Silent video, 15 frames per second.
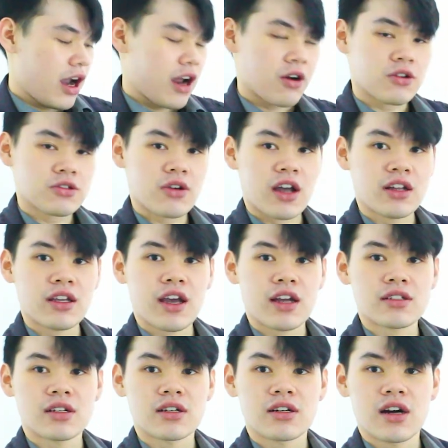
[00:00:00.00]
and also
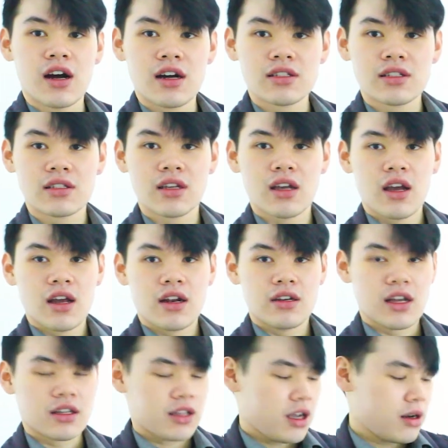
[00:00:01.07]
anti-cancer drugs
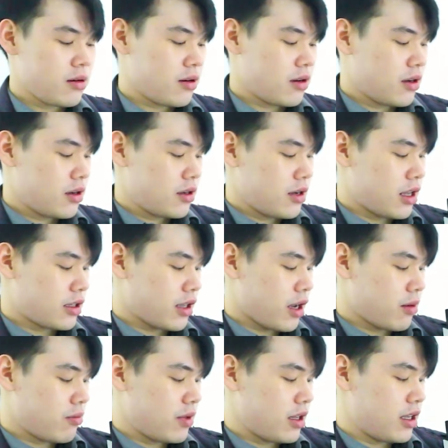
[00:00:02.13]
that can
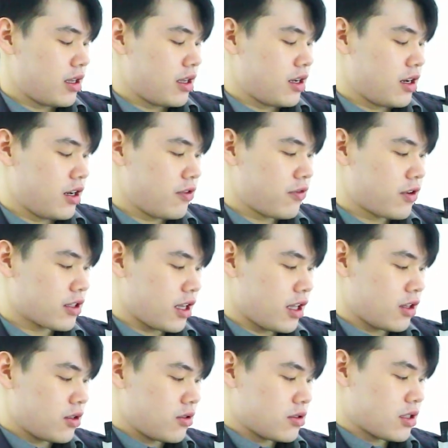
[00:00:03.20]
be delivered
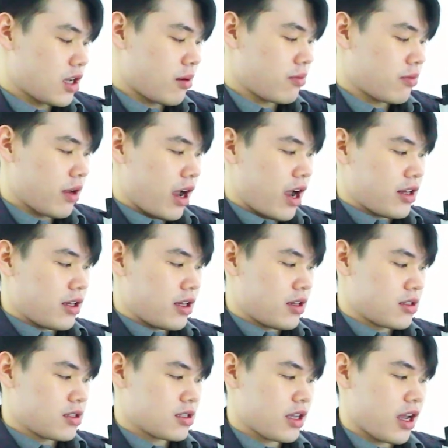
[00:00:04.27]
into some
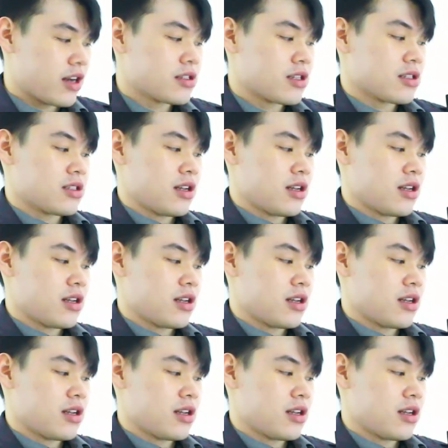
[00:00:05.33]
cancer